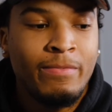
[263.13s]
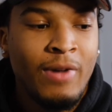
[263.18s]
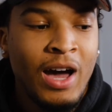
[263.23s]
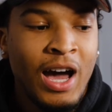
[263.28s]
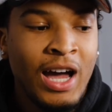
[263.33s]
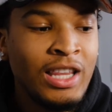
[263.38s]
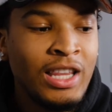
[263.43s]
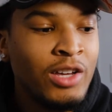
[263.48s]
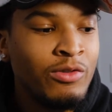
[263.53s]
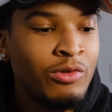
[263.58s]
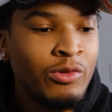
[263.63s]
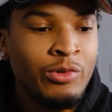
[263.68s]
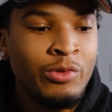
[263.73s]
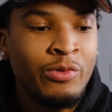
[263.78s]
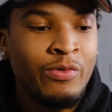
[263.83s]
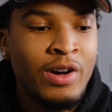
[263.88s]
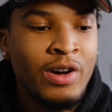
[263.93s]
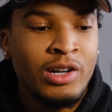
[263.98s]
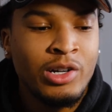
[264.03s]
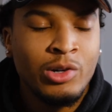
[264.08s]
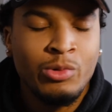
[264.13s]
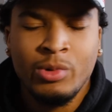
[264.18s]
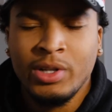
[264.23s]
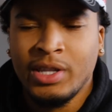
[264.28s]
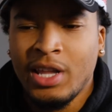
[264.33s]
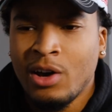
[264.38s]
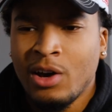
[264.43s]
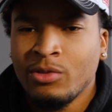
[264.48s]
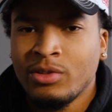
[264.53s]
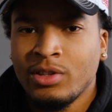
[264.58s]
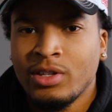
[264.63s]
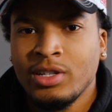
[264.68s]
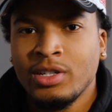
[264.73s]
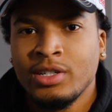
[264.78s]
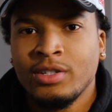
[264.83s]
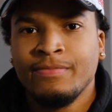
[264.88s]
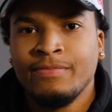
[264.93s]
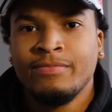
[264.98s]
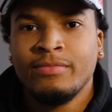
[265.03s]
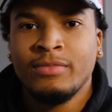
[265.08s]
eye level viewfinder without
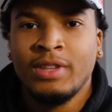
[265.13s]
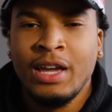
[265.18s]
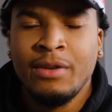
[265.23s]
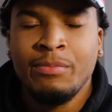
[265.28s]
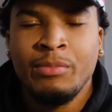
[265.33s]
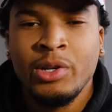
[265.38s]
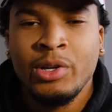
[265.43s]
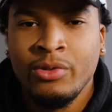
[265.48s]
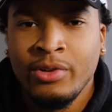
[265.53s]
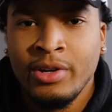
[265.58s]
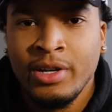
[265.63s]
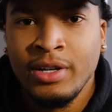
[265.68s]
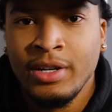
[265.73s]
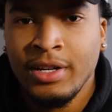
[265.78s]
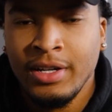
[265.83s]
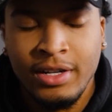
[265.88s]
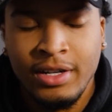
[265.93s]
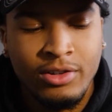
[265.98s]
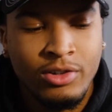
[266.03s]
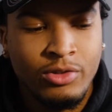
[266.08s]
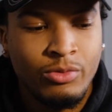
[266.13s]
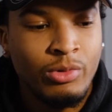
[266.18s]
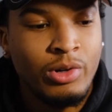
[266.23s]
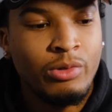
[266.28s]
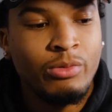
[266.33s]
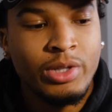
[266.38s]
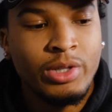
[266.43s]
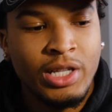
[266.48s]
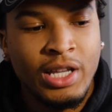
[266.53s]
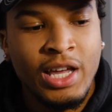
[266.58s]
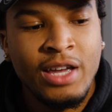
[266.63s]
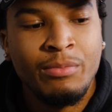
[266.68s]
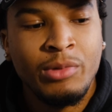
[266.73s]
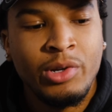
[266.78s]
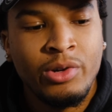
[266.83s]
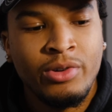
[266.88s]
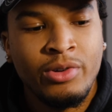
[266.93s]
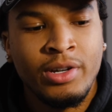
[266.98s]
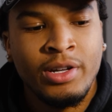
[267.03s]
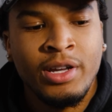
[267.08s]
the light meter in it, and then there's one with the light
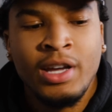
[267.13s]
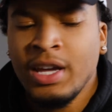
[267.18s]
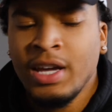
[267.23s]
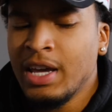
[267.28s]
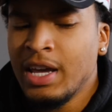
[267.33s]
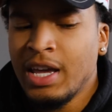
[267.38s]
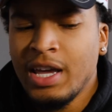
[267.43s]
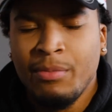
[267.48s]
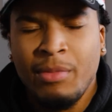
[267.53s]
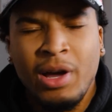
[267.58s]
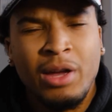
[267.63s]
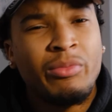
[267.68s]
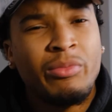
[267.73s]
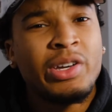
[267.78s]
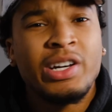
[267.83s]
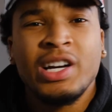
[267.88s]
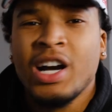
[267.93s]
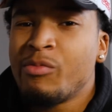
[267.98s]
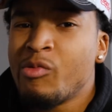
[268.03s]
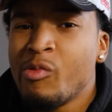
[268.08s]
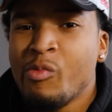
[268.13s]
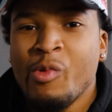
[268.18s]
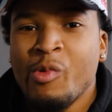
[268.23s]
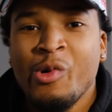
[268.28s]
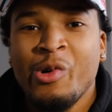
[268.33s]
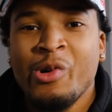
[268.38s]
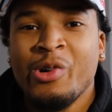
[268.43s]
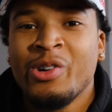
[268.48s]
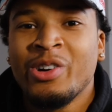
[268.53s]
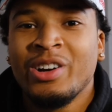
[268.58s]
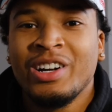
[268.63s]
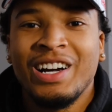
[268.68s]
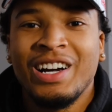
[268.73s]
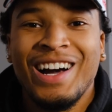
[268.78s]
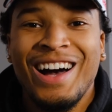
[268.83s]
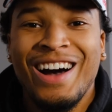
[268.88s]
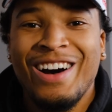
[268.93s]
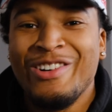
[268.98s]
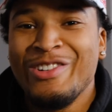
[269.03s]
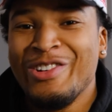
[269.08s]
meter in it. It might be a couple more,
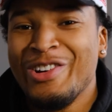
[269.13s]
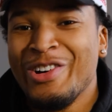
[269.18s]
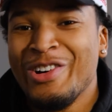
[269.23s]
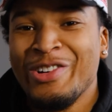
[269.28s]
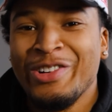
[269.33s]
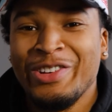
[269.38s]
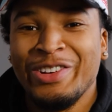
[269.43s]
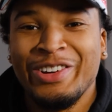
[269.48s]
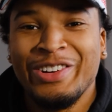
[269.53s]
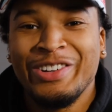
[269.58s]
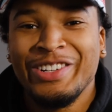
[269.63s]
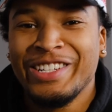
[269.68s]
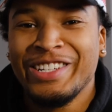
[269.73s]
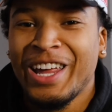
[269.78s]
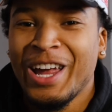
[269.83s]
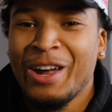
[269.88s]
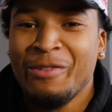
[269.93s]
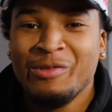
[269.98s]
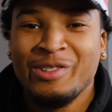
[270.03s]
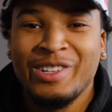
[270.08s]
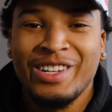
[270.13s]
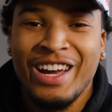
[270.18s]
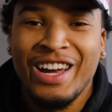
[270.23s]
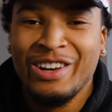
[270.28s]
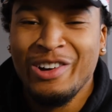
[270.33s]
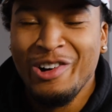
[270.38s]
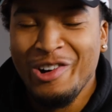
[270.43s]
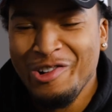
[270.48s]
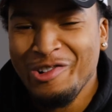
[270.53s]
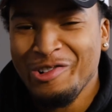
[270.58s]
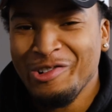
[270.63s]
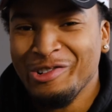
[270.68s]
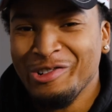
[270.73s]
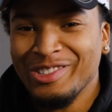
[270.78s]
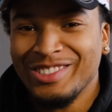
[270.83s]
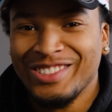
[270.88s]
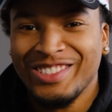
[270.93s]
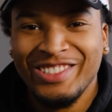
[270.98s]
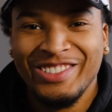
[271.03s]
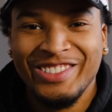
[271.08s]
I don't know. These cameras kind of
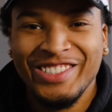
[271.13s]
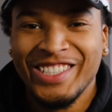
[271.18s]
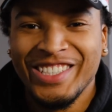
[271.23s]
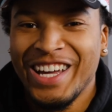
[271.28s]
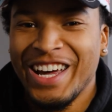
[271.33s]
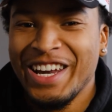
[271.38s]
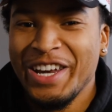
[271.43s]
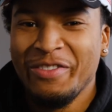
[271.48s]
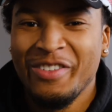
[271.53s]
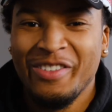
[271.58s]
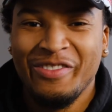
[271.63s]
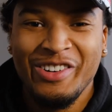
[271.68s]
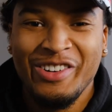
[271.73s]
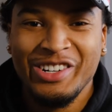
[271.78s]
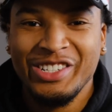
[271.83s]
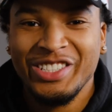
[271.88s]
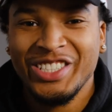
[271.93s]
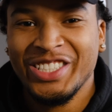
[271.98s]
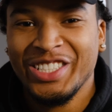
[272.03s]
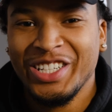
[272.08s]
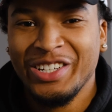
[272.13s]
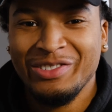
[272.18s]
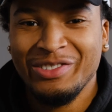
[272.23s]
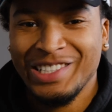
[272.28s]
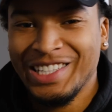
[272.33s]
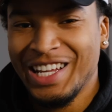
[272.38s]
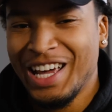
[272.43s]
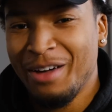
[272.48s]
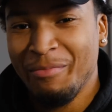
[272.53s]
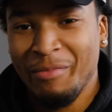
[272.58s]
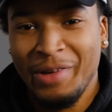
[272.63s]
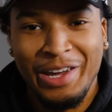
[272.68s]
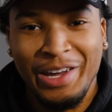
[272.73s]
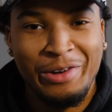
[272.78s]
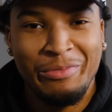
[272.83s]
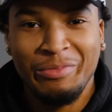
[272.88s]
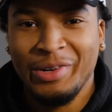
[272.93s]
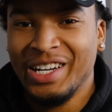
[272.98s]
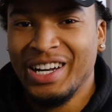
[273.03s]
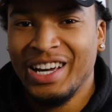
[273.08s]
old, so it's a lot of different versions of it that I may
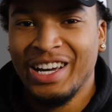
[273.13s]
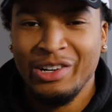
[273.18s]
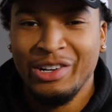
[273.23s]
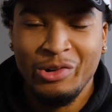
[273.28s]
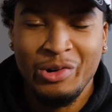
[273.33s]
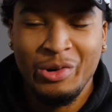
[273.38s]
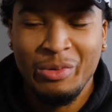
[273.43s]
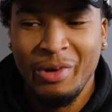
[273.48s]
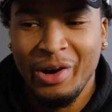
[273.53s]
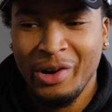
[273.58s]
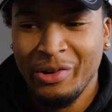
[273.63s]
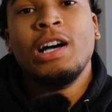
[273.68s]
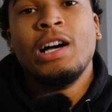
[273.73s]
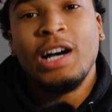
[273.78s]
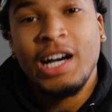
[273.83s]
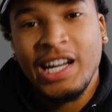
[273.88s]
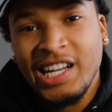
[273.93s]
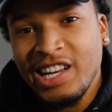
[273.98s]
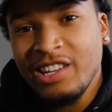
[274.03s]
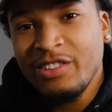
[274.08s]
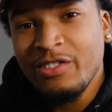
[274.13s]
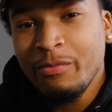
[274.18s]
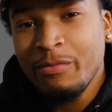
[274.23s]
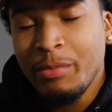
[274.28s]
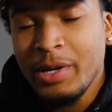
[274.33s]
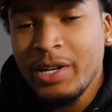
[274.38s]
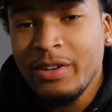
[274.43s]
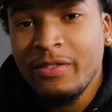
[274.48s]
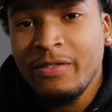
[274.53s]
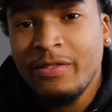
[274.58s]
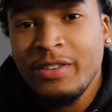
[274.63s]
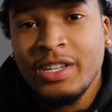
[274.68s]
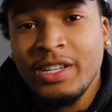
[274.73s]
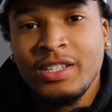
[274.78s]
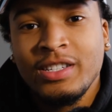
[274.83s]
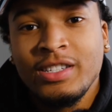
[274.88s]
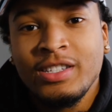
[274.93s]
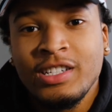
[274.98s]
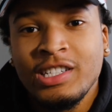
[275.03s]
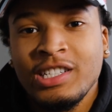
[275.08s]
or may not know about. Another
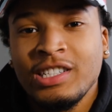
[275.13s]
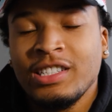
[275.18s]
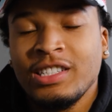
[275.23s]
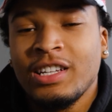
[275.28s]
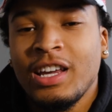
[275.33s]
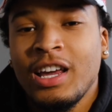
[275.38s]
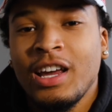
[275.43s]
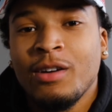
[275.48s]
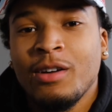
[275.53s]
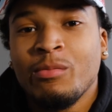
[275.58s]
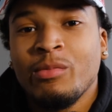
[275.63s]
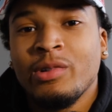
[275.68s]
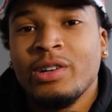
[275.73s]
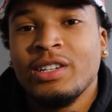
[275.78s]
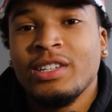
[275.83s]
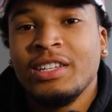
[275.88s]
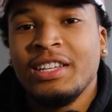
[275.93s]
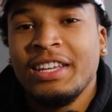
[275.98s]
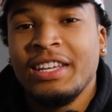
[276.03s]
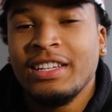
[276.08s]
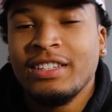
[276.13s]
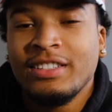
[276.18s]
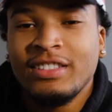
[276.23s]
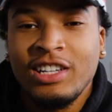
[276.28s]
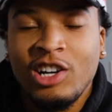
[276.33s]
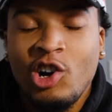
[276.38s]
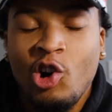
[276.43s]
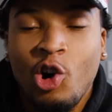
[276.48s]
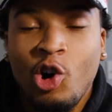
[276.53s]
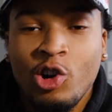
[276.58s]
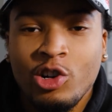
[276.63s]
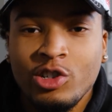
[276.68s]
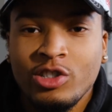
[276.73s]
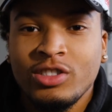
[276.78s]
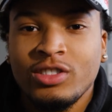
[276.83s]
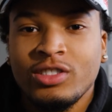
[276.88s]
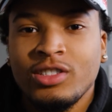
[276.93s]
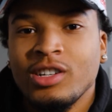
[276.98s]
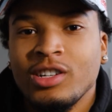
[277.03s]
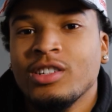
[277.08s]
benefit to this camera is the
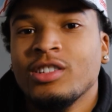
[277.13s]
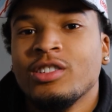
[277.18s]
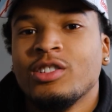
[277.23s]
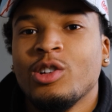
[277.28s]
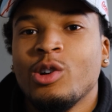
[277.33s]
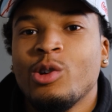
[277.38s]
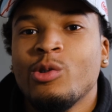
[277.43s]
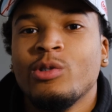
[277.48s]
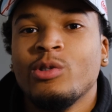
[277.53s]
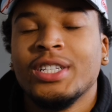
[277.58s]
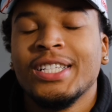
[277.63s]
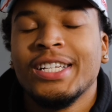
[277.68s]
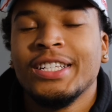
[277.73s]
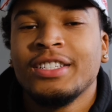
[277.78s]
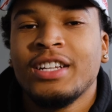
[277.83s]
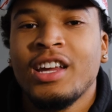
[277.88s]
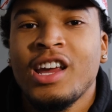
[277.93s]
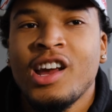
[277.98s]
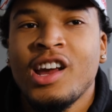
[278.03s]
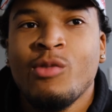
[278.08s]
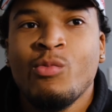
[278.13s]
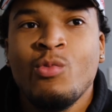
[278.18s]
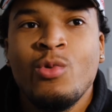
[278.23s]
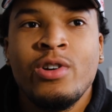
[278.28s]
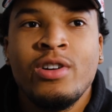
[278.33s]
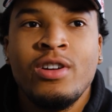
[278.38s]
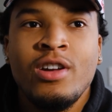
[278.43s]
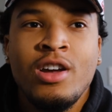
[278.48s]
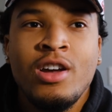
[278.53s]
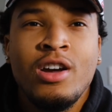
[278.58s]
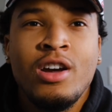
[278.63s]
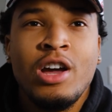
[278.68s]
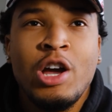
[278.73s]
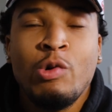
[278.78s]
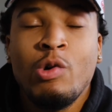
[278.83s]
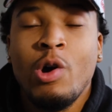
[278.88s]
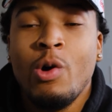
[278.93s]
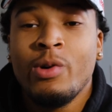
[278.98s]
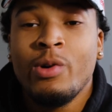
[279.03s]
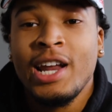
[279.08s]
cost. So this camera,
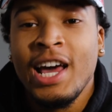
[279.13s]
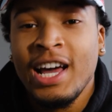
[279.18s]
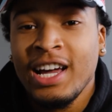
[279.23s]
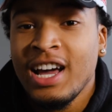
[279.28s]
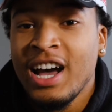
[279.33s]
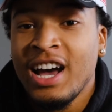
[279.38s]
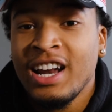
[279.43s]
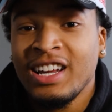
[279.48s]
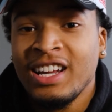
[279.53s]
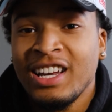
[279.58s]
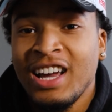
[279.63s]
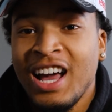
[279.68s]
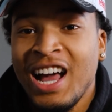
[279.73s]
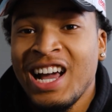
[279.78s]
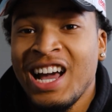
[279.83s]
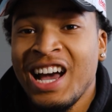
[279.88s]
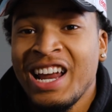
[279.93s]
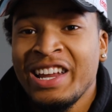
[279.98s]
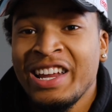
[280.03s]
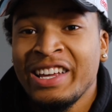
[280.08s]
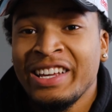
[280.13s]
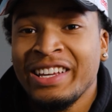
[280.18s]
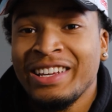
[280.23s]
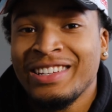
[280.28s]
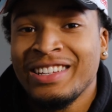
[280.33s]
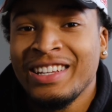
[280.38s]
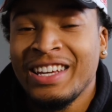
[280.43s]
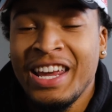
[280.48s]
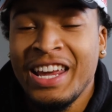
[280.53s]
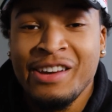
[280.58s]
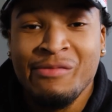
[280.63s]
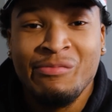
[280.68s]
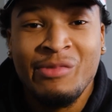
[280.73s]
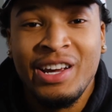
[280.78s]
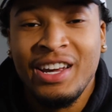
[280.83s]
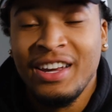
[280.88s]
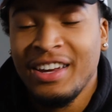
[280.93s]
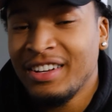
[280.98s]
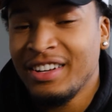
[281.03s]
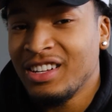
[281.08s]
well, when I got it, the camera
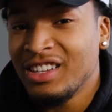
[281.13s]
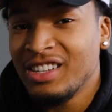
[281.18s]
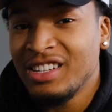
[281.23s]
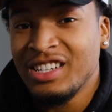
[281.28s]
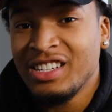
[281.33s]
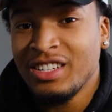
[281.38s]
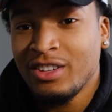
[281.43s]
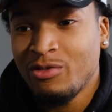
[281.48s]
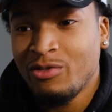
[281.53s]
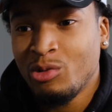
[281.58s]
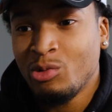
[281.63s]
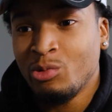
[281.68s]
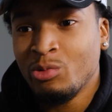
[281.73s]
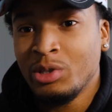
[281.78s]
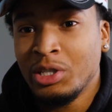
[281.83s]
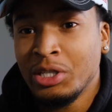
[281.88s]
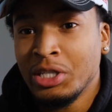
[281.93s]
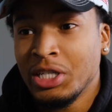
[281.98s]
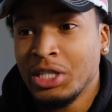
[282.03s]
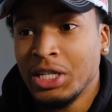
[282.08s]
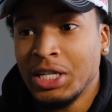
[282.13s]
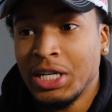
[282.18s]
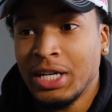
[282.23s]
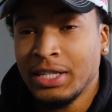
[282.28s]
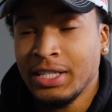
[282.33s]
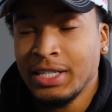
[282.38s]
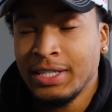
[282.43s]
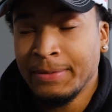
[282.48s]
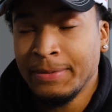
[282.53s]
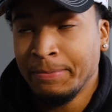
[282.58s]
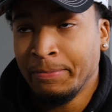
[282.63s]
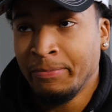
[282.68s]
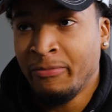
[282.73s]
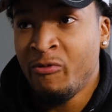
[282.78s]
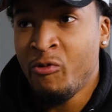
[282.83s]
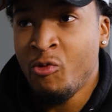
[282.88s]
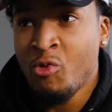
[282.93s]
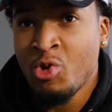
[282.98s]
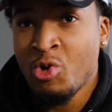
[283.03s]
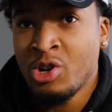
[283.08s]
and the lens for only, I think,
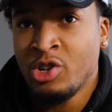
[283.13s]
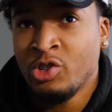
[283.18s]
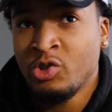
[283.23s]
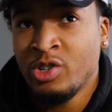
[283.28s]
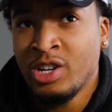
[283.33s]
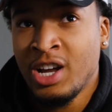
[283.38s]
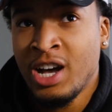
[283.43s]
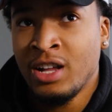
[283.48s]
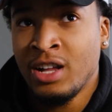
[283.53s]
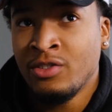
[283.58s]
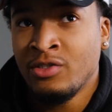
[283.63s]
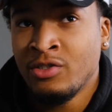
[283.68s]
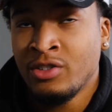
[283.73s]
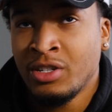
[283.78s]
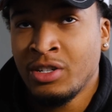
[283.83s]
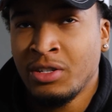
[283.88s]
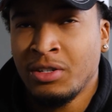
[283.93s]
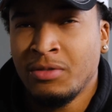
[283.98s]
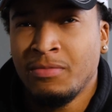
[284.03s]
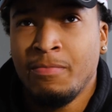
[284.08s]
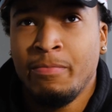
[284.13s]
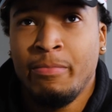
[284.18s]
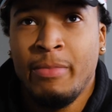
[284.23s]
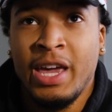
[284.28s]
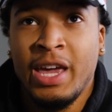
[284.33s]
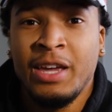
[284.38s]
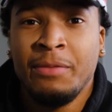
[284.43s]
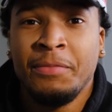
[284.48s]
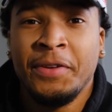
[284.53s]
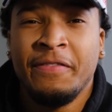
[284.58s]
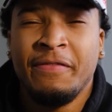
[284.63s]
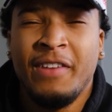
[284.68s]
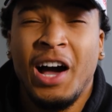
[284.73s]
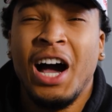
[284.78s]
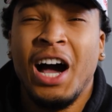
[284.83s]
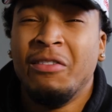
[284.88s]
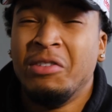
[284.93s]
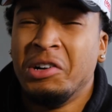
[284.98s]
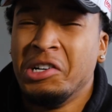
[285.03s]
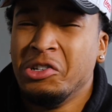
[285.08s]
$400, maybe
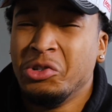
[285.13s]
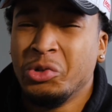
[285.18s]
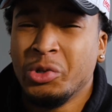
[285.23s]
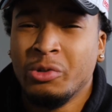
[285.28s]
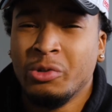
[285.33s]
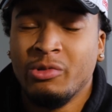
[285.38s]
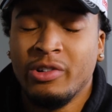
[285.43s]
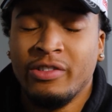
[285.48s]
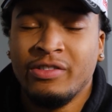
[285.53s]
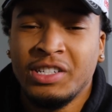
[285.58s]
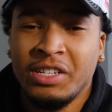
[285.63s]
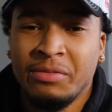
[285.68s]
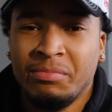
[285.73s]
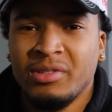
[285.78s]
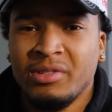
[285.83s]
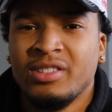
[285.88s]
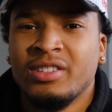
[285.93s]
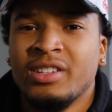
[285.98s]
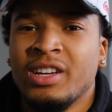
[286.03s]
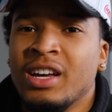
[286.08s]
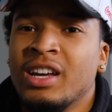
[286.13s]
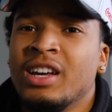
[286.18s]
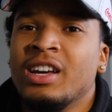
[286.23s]
$500 with shipping.